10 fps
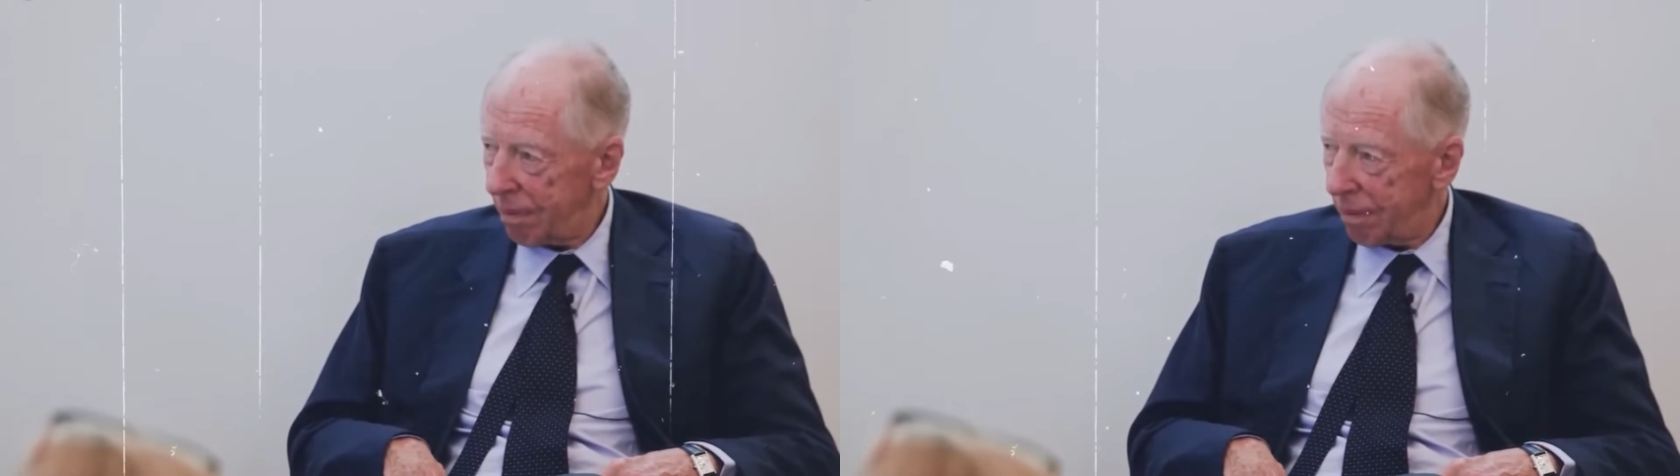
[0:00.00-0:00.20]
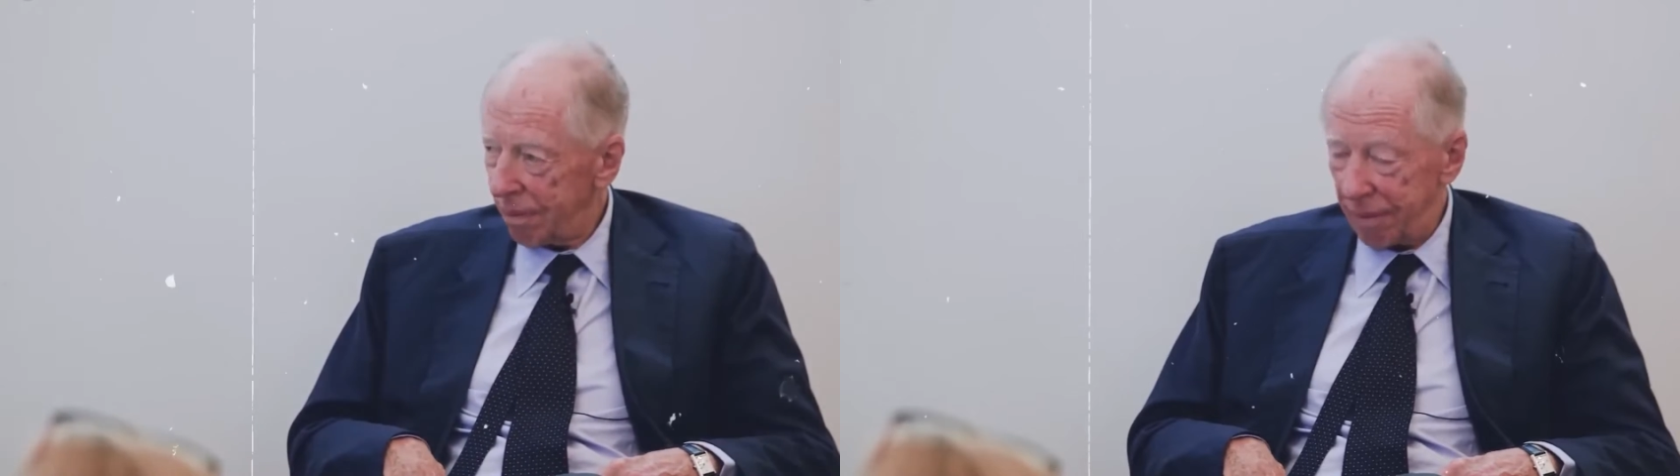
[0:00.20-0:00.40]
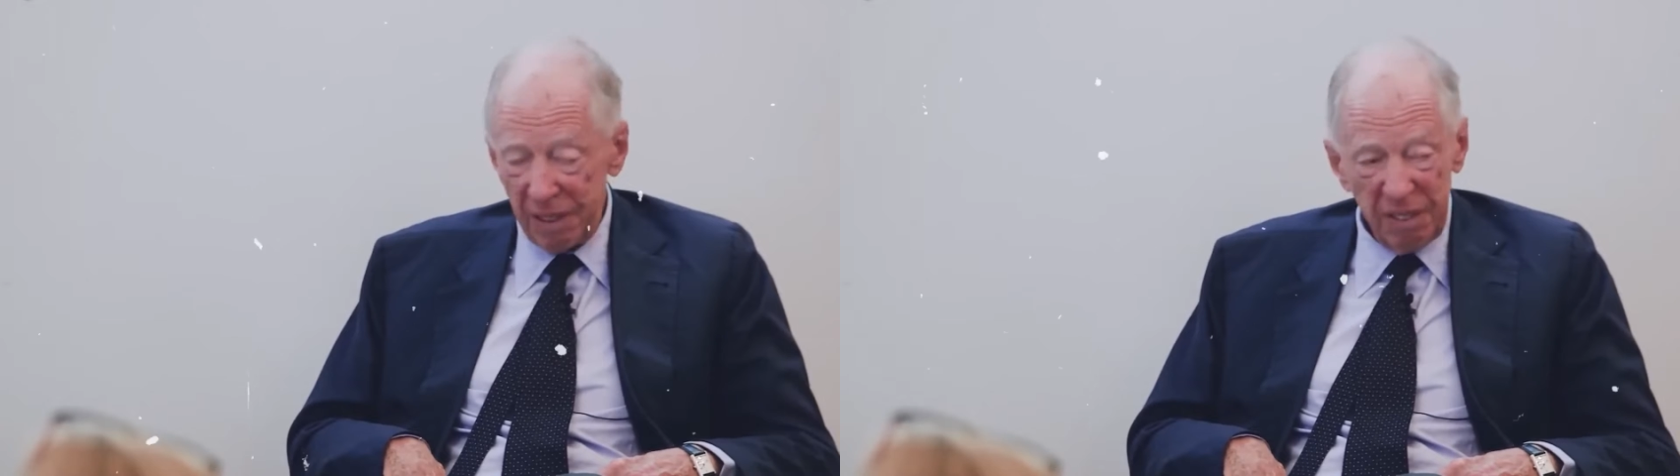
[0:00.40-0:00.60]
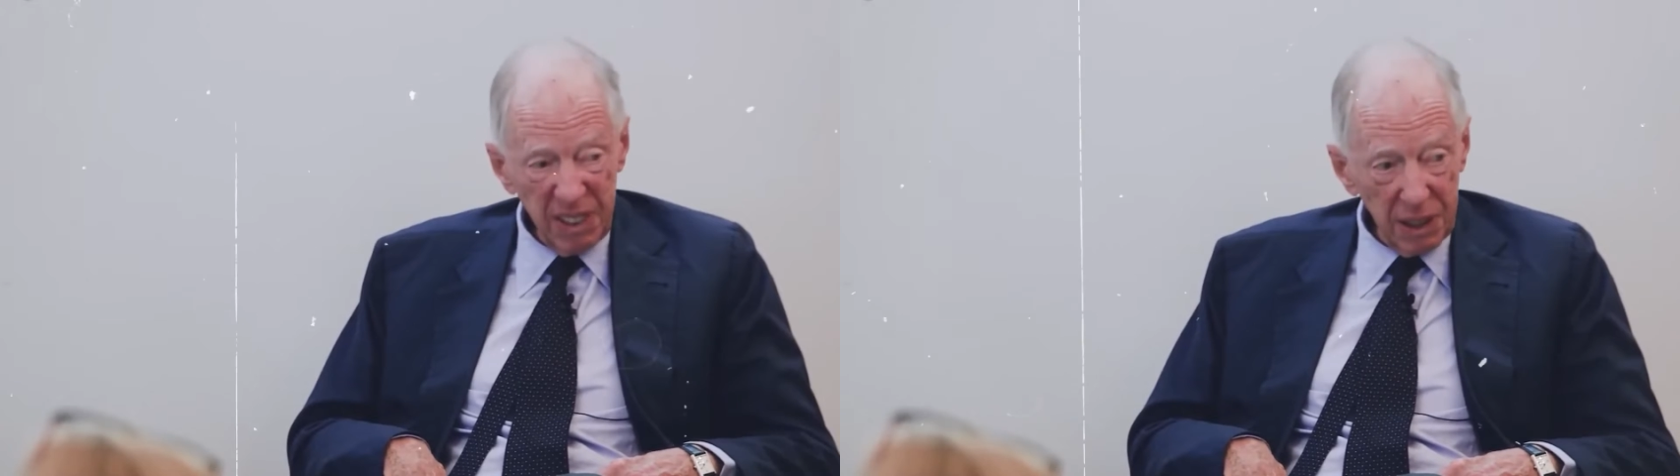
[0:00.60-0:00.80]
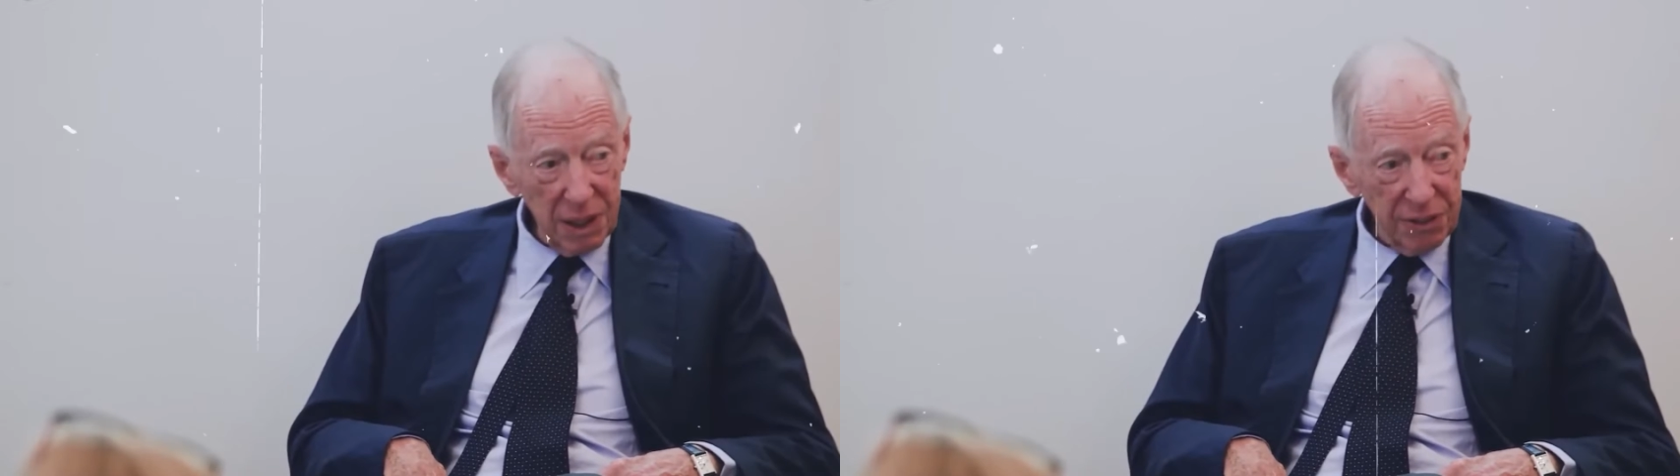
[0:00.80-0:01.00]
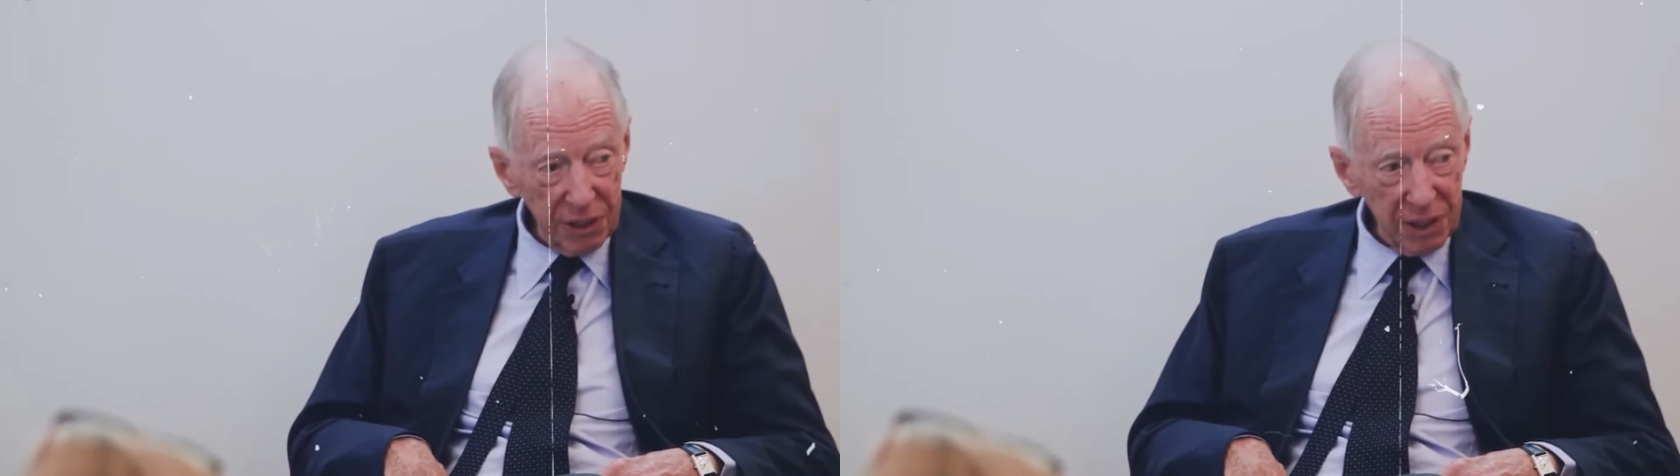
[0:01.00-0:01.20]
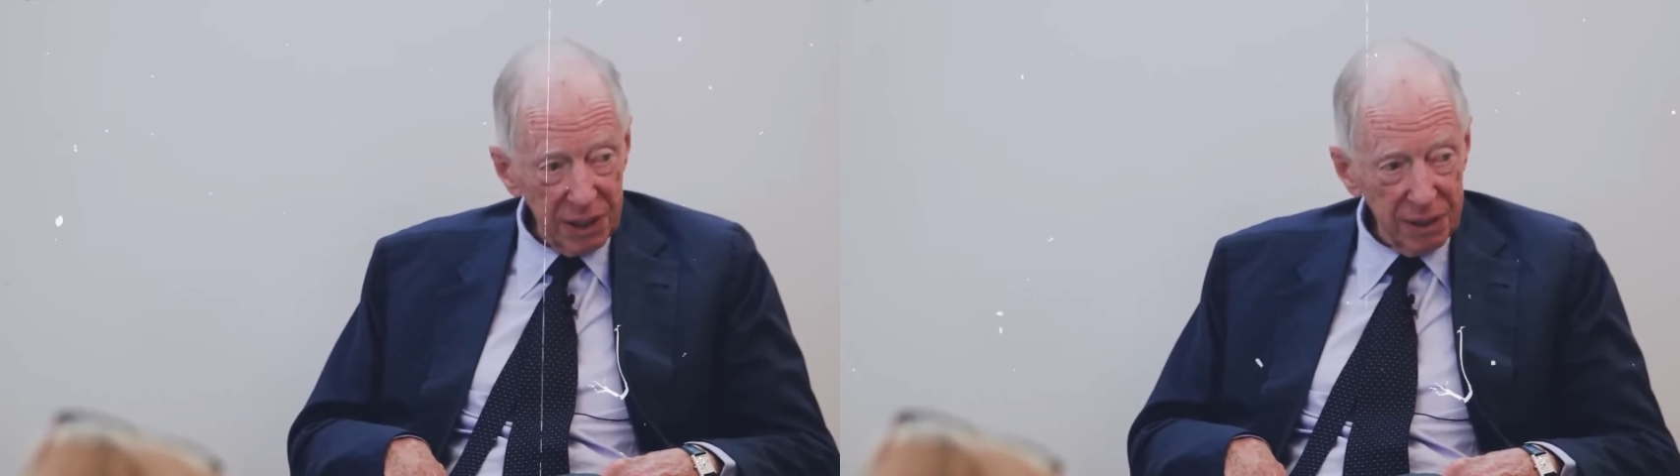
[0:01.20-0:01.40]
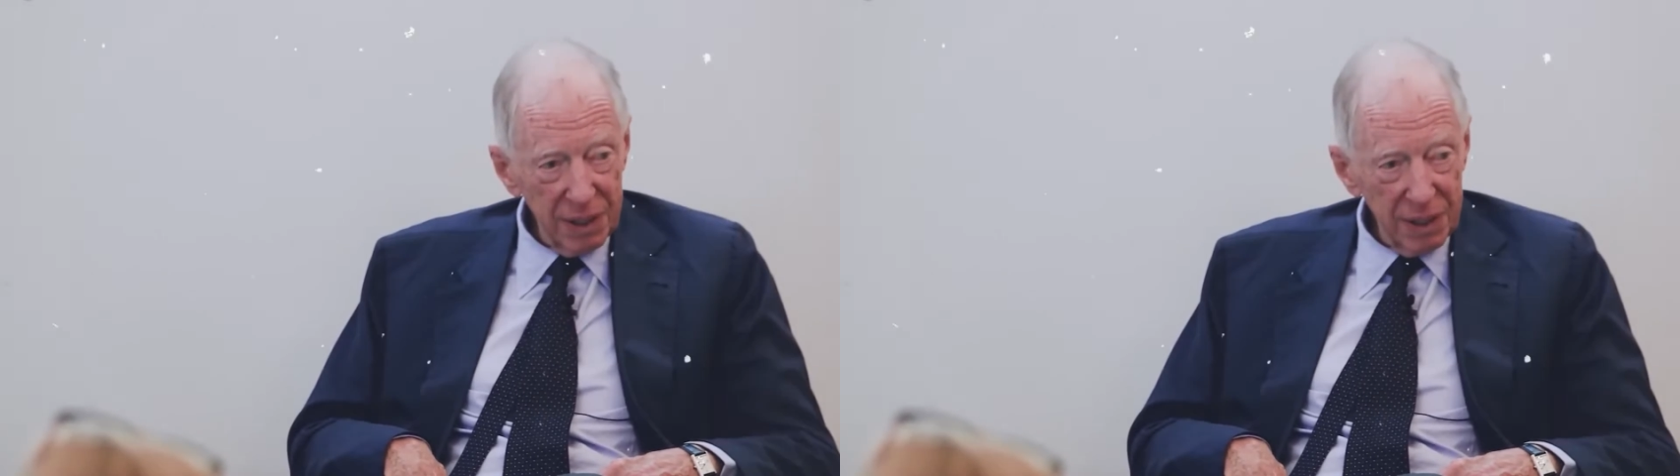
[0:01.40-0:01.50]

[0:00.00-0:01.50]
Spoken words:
Wrong. It's the day a